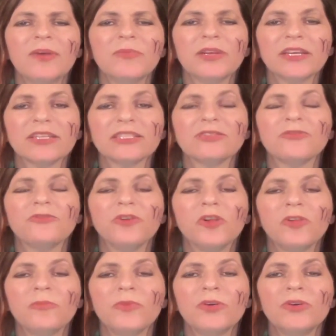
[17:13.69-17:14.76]
Because the
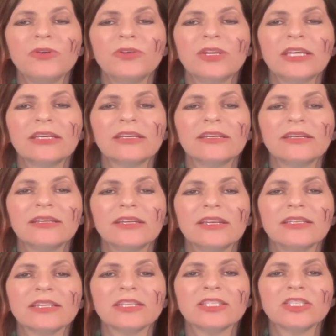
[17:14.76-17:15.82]
full moon
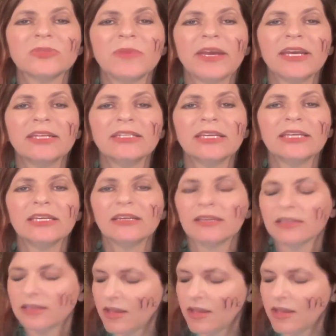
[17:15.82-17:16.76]
is expanding